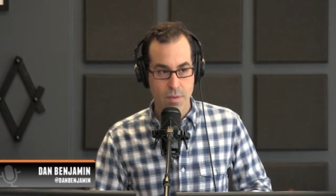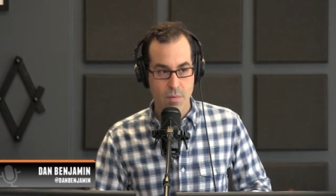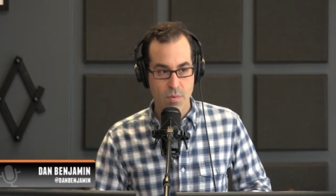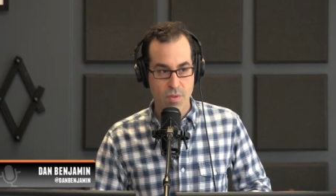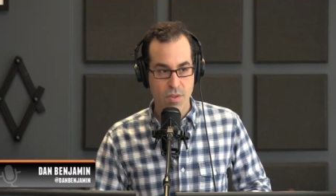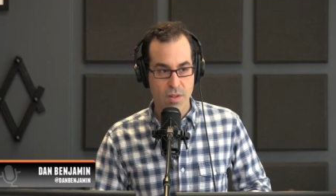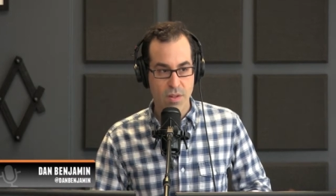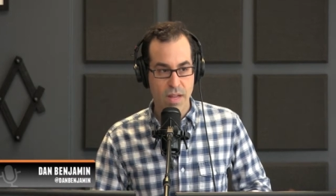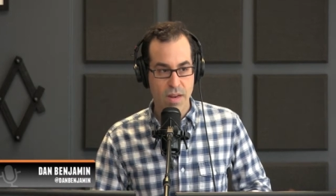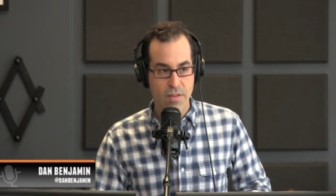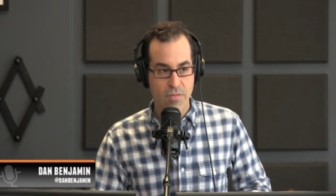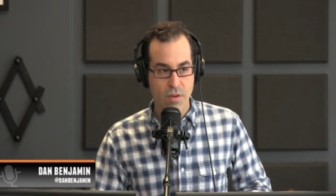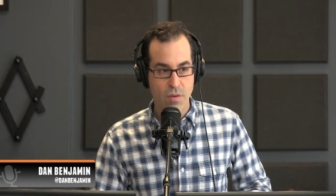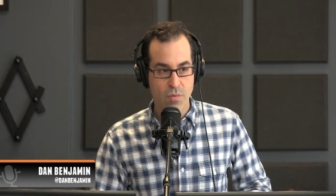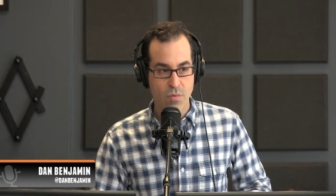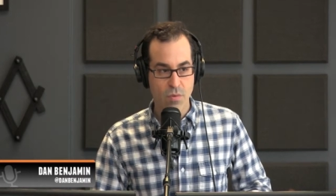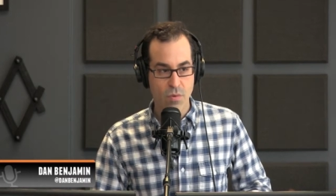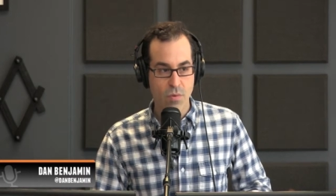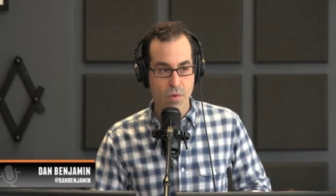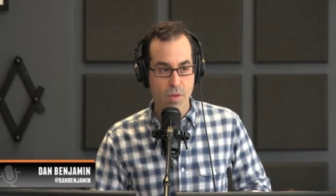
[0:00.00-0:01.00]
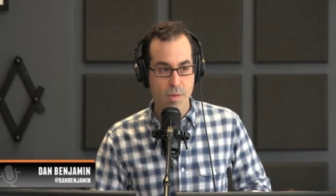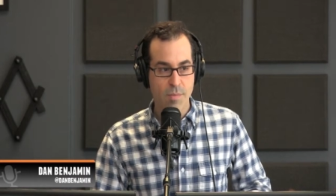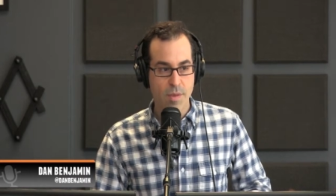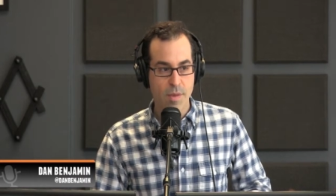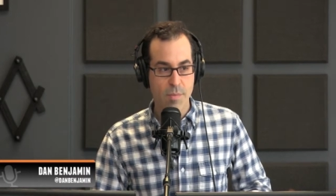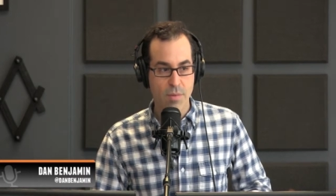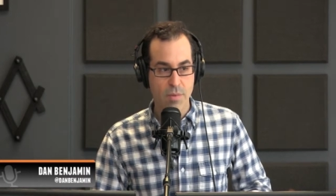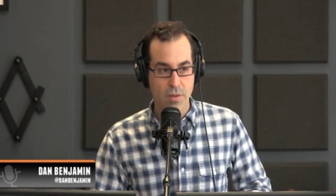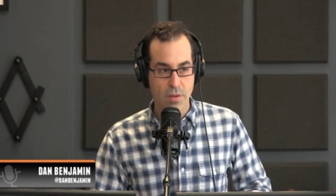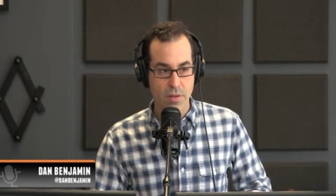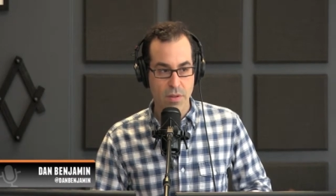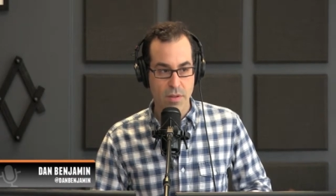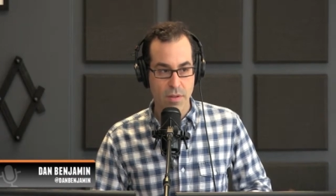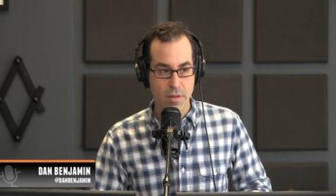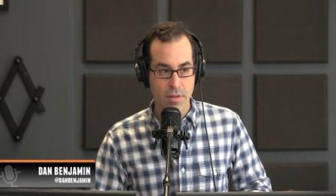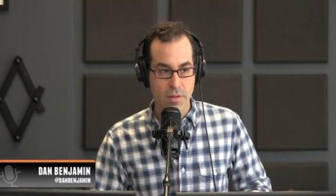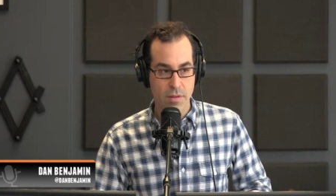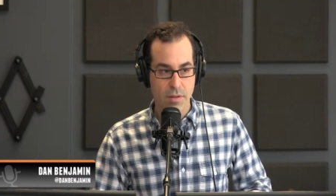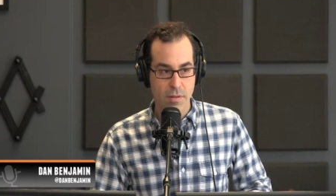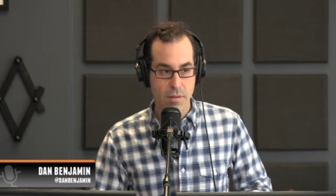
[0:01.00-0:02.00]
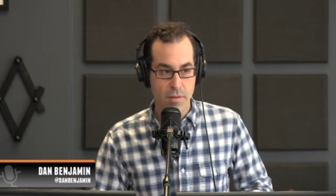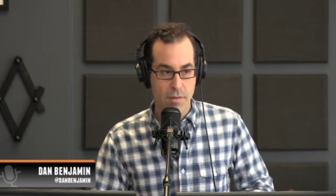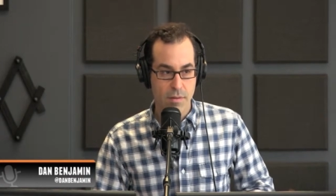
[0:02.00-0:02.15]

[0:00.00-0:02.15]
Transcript: with a lot of unruly people in